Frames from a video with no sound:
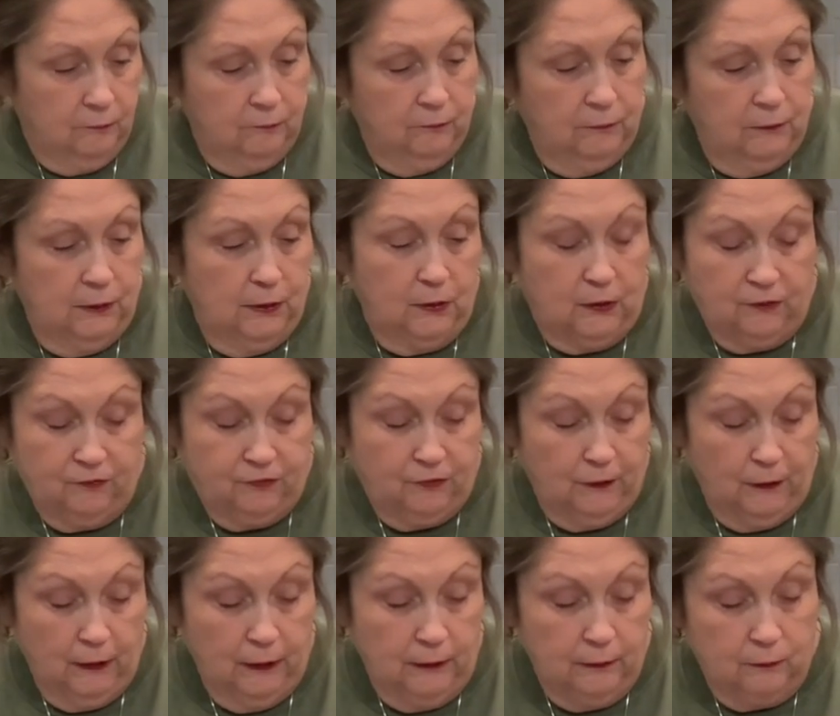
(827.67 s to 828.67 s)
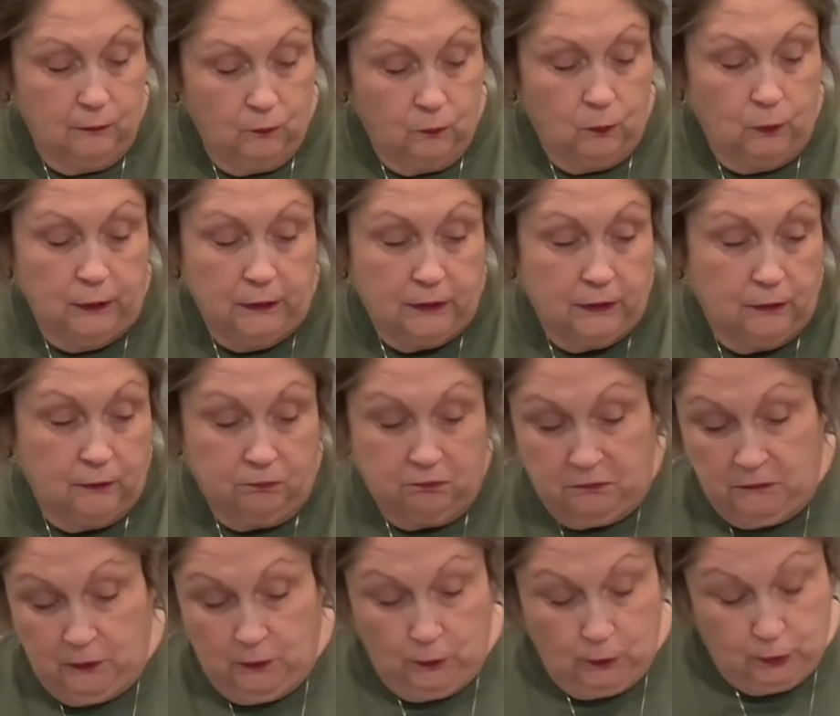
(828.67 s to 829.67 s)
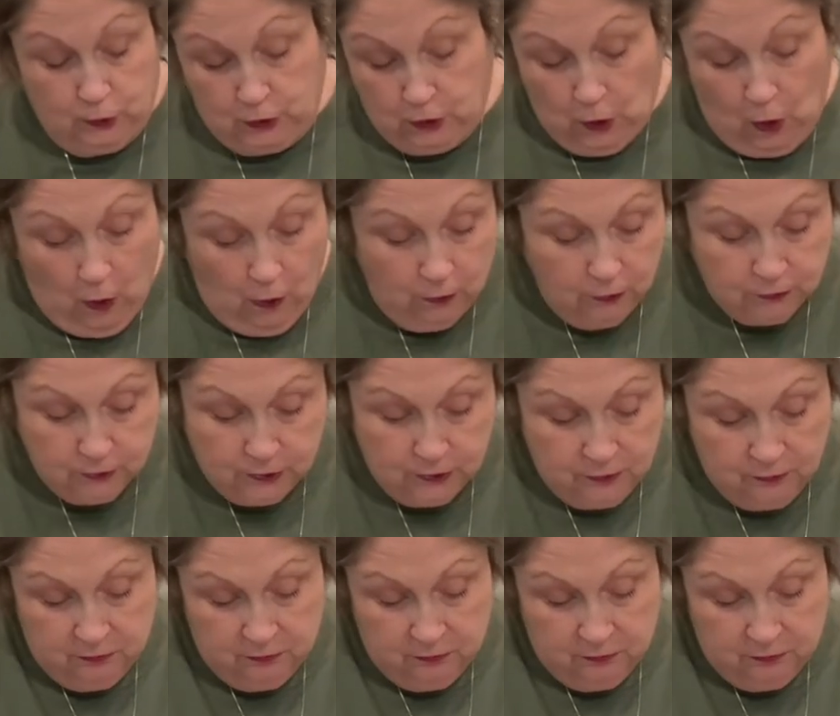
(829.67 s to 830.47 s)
You could fill it with your salt.